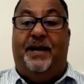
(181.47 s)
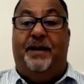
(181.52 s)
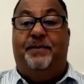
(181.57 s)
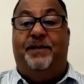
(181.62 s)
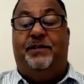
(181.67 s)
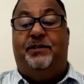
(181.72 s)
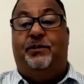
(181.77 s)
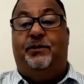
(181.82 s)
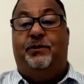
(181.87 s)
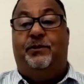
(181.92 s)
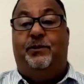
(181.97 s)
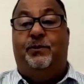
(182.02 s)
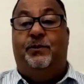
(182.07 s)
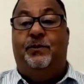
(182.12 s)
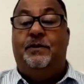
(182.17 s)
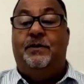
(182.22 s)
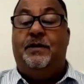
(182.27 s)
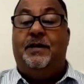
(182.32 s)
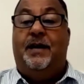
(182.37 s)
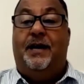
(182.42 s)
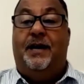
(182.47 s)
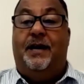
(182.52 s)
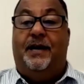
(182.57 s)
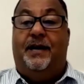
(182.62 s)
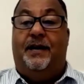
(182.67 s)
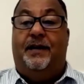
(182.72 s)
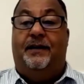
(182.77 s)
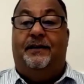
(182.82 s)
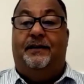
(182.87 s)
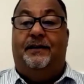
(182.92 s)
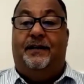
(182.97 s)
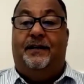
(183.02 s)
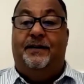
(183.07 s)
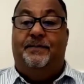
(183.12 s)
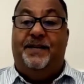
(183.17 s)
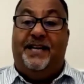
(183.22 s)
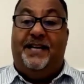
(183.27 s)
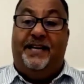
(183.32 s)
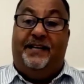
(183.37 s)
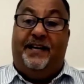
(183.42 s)
to
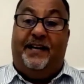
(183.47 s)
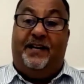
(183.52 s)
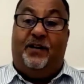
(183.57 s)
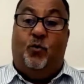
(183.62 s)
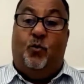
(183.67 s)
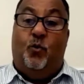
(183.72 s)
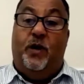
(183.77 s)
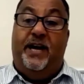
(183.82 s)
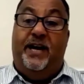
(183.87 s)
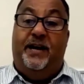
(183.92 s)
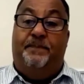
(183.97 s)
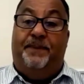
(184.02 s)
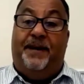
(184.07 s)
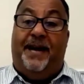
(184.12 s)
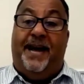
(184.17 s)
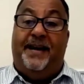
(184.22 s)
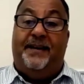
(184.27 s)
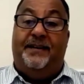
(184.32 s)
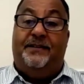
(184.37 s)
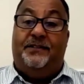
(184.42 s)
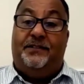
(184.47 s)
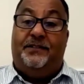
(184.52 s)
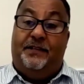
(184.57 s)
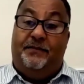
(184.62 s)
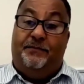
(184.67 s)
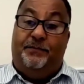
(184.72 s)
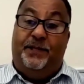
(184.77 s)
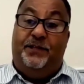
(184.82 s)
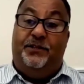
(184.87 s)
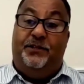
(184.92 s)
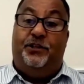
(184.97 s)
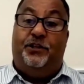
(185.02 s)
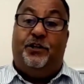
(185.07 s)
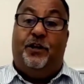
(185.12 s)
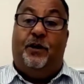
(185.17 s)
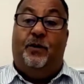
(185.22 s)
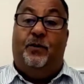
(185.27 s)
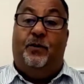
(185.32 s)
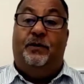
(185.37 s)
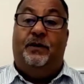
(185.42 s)
eliminate like wear patterns that have been
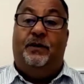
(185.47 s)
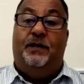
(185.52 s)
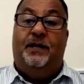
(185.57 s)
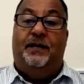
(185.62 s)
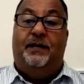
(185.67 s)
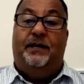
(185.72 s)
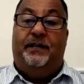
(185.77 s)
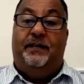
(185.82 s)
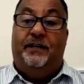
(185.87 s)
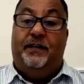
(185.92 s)
shown in those